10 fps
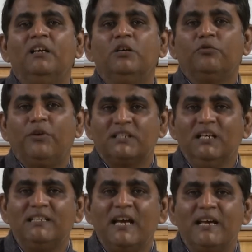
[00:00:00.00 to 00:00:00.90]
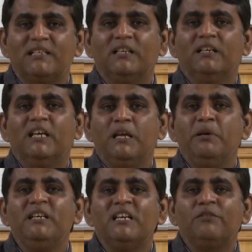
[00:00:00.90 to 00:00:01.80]
to facilitate
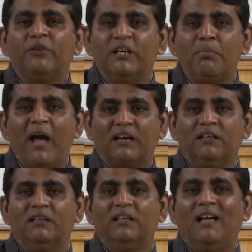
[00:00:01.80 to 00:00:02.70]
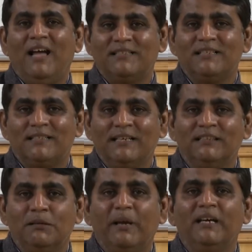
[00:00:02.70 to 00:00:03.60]
immediate feedback. As I said in
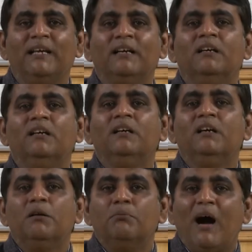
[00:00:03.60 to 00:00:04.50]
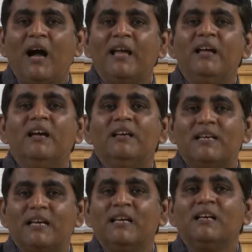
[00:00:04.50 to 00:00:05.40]
the beginning, by
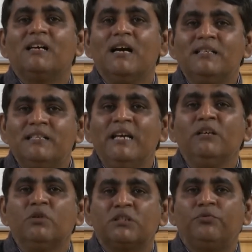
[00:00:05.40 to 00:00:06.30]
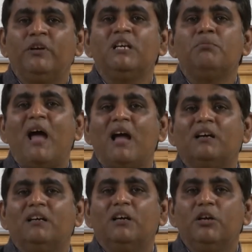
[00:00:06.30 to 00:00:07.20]
taking continuous
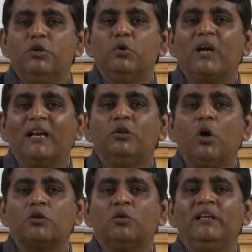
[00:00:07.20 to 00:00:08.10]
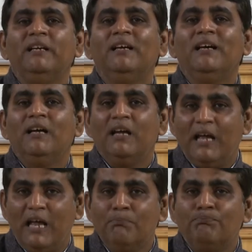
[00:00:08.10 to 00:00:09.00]
feedback, you can not only
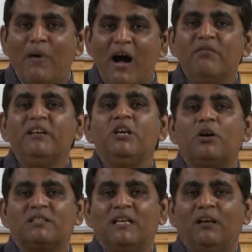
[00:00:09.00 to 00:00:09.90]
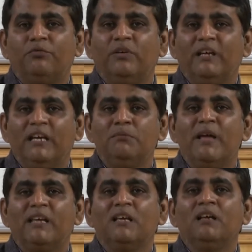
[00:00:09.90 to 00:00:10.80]
empower yourself in
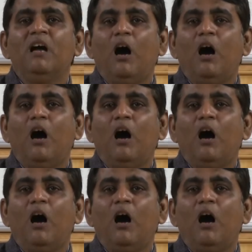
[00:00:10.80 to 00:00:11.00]
making